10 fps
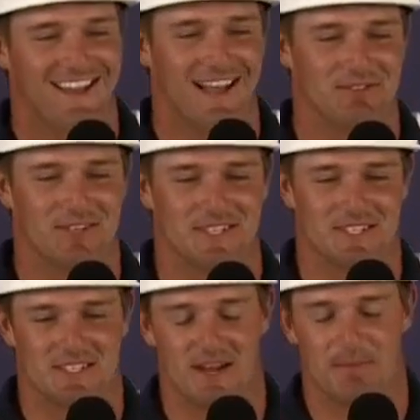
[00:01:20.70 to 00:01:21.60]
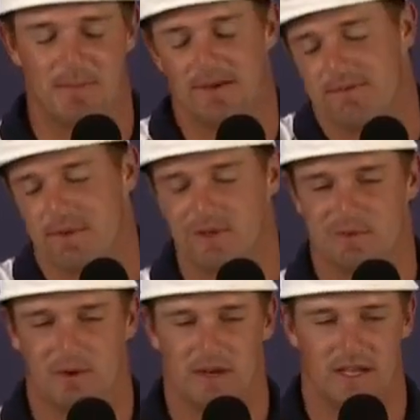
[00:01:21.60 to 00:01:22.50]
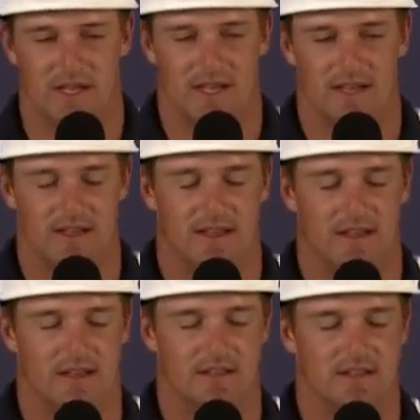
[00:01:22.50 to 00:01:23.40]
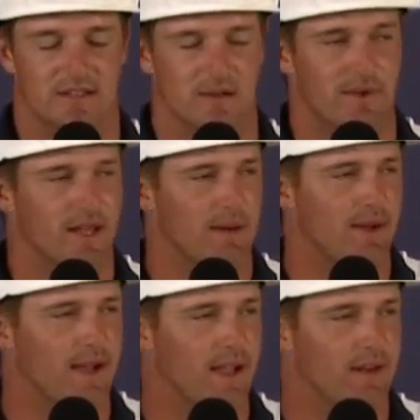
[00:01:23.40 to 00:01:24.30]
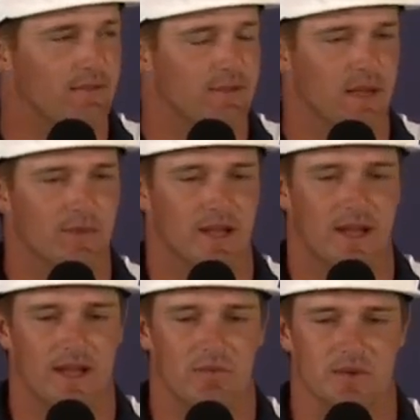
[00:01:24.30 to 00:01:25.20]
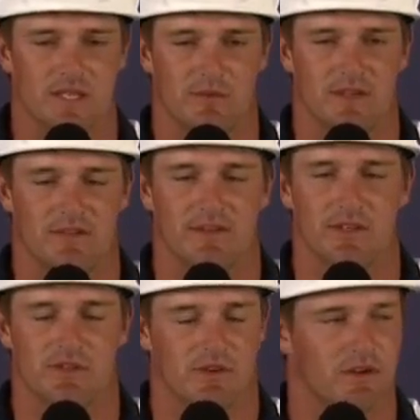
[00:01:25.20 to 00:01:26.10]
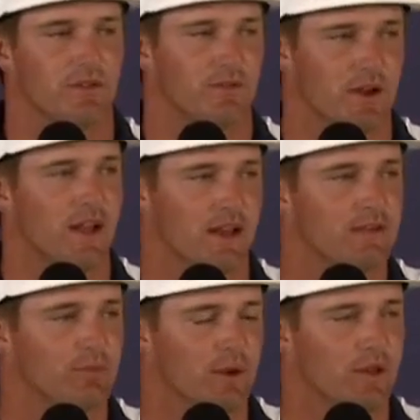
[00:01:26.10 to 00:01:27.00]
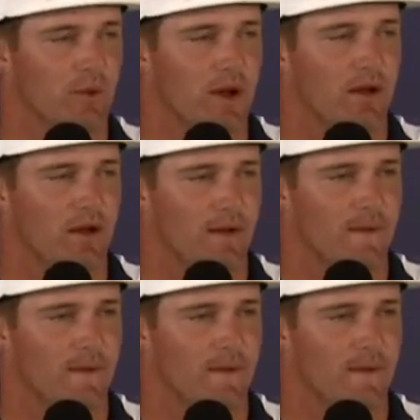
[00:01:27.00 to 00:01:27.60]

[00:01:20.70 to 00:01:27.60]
after a good start. But for the most part, I stuck my head up high and kept it high and was able to finish strong on the front nine, play really well.